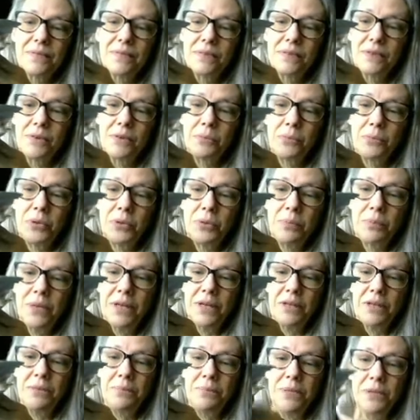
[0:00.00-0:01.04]

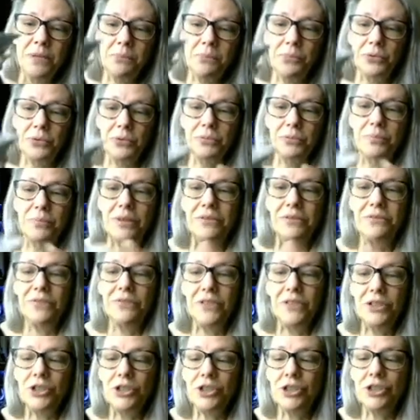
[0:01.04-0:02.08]
Mermaid being pulled by
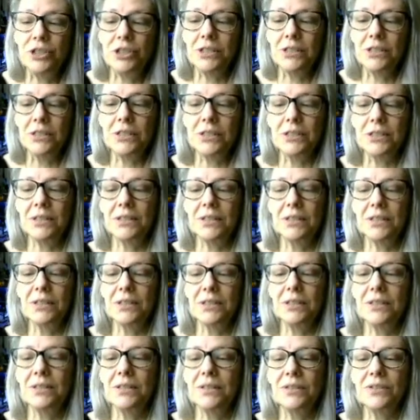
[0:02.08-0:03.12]
fish.
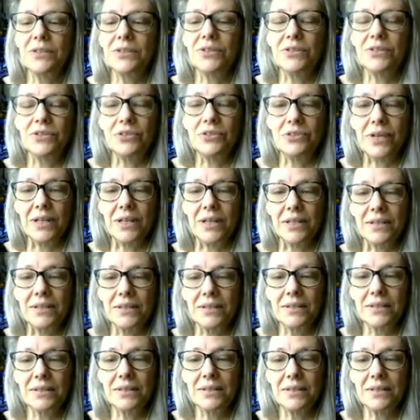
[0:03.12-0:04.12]
Strength.